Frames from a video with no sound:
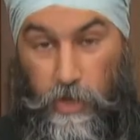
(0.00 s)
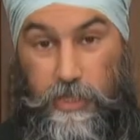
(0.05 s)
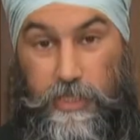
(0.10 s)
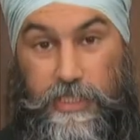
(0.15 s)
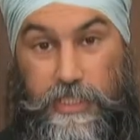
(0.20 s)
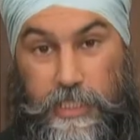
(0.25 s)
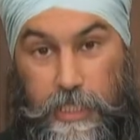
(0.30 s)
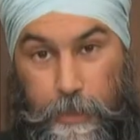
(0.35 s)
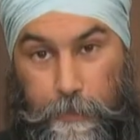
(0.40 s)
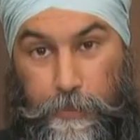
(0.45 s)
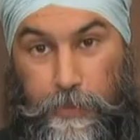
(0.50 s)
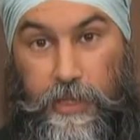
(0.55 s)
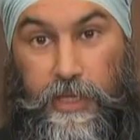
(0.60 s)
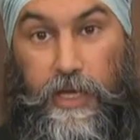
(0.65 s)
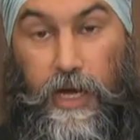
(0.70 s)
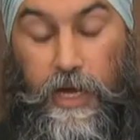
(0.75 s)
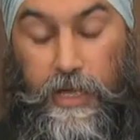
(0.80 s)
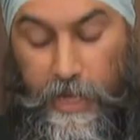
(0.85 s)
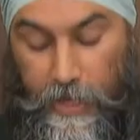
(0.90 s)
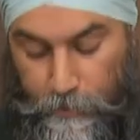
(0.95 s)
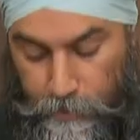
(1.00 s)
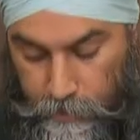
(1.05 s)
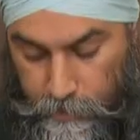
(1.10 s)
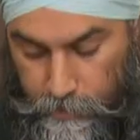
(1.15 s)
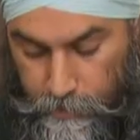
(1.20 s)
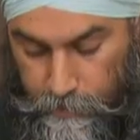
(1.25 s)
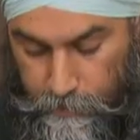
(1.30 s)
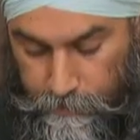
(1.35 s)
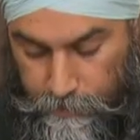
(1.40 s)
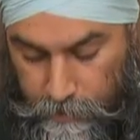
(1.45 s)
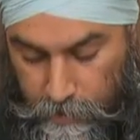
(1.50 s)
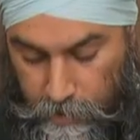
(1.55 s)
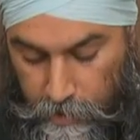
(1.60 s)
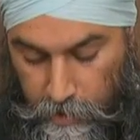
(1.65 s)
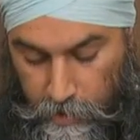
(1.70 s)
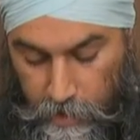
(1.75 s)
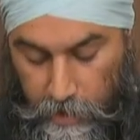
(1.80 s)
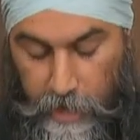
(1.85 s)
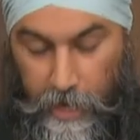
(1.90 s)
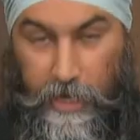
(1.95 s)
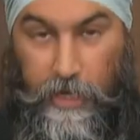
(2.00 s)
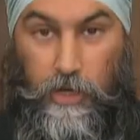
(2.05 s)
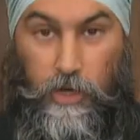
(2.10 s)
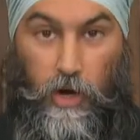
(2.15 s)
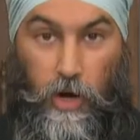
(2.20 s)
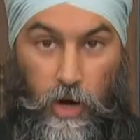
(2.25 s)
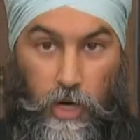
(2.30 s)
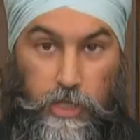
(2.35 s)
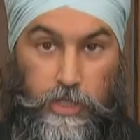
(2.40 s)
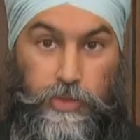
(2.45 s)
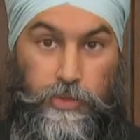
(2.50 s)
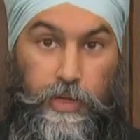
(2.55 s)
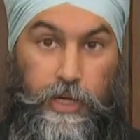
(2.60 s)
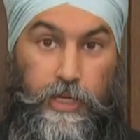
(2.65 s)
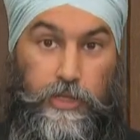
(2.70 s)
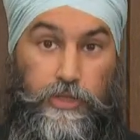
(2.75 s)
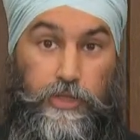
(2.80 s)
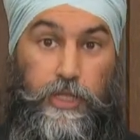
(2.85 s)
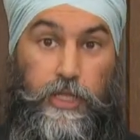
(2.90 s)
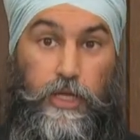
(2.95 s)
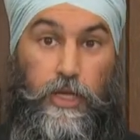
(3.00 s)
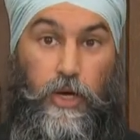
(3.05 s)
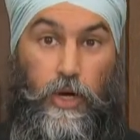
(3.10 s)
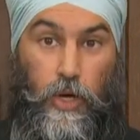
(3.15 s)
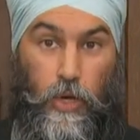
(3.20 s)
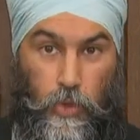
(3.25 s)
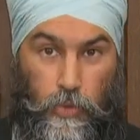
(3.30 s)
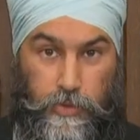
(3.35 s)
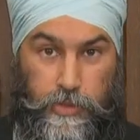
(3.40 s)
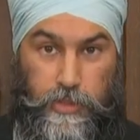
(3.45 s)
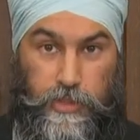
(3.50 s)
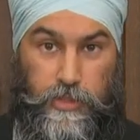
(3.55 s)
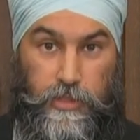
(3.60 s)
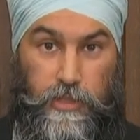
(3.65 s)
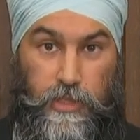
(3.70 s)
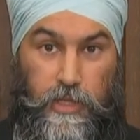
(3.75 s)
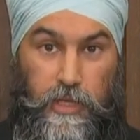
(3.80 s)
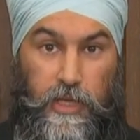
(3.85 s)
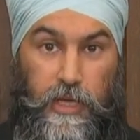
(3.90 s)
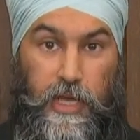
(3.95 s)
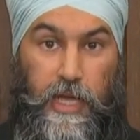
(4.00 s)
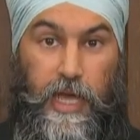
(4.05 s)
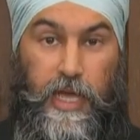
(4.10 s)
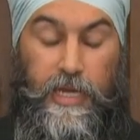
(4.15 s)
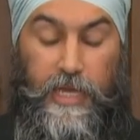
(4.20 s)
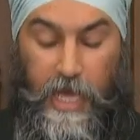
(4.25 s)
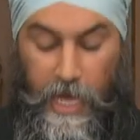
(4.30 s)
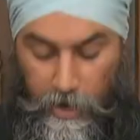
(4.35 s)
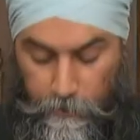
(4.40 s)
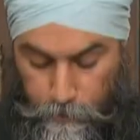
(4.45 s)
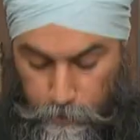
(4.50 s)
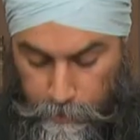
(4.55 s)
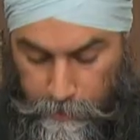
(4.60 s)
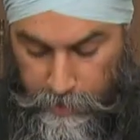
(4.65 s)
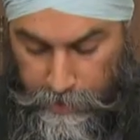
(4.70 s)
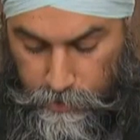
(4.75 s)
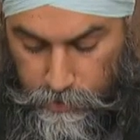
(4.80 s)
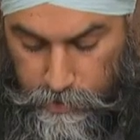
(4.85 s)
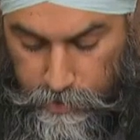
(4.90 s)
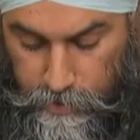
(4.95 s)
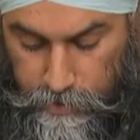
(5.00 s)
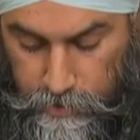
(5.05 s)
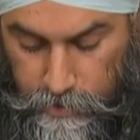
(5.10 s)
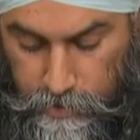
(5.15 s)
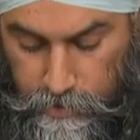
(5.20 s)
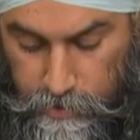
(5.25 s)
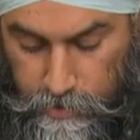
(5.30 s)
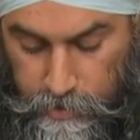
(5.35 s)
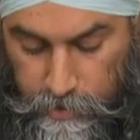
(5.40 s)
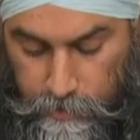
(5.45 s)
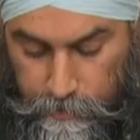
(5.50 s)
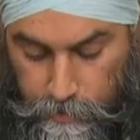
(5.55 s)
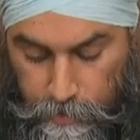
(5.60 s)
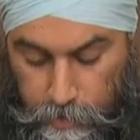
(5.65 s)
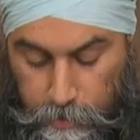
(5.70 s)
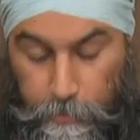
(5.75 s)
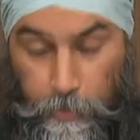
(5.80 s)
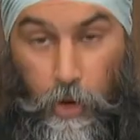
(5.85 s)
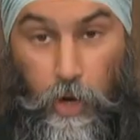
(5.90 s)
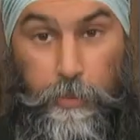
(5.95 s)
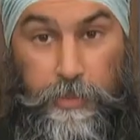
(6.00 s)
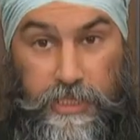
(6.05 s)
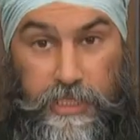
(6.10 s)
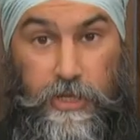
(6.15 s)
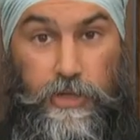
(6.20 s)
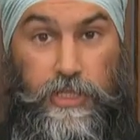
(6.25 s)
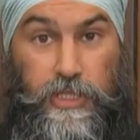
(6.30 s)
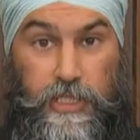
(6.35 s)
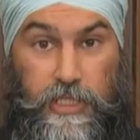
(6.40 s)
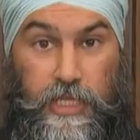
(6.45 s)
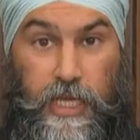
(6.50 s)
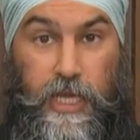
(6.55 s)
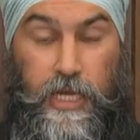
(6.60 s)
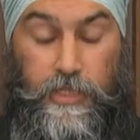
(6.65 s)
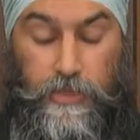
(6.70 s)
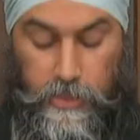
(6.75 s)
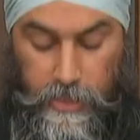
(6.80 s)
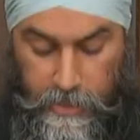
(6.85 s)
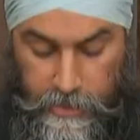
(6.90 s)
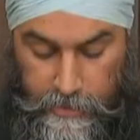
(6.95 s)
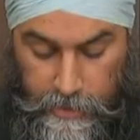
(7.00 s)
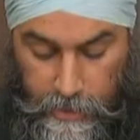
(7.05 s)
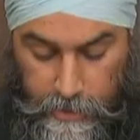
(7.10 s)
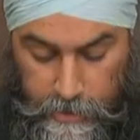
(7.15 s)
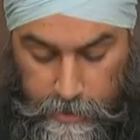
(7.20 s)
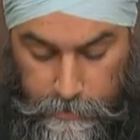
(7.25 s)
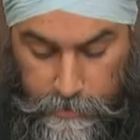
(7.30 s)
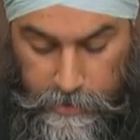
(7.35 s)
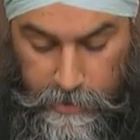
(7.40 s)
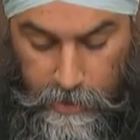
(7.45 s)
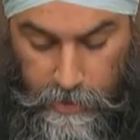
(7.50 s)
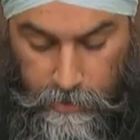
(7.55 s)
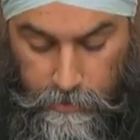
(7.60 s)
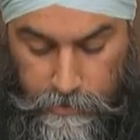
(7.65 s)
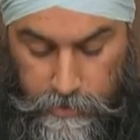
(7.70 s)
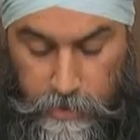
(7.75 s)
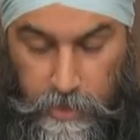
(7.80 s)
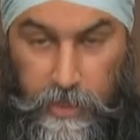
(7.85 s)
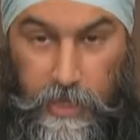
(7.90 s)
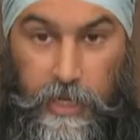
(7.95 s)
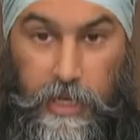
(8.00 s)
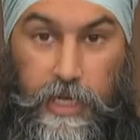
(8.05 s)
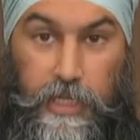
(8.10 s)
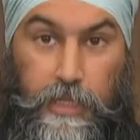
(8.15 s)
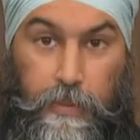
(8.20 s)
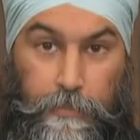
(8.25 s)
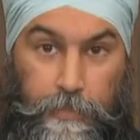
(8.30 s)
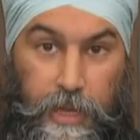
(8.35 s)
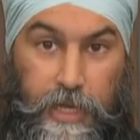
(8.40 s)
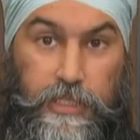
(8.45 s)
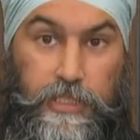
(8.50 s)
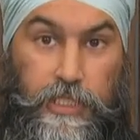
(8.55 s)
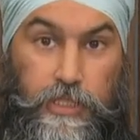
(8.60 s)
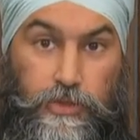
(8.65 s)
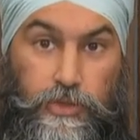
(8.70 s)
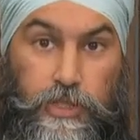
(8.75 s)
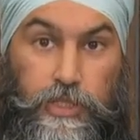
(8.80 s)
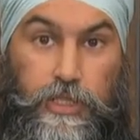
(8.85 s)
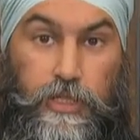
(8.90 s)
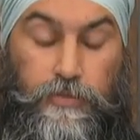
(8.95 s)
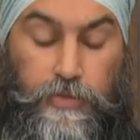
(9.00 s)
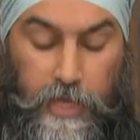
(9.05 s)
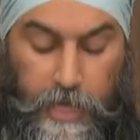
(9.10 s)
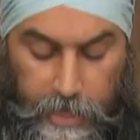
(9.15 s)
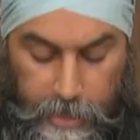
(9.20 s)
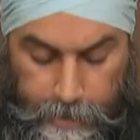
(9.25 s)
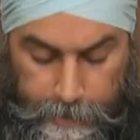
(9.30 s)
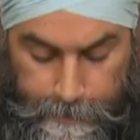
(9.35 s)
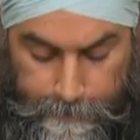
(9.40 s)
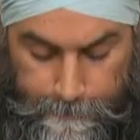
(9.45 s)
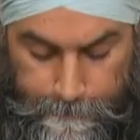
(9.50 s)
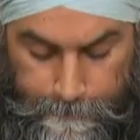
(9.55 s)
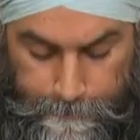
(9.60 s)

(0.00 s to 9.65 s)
are deeply unethical and contrary to the oaths and affirmations parliamentarians take to conduct themselves in the best interests of Canada.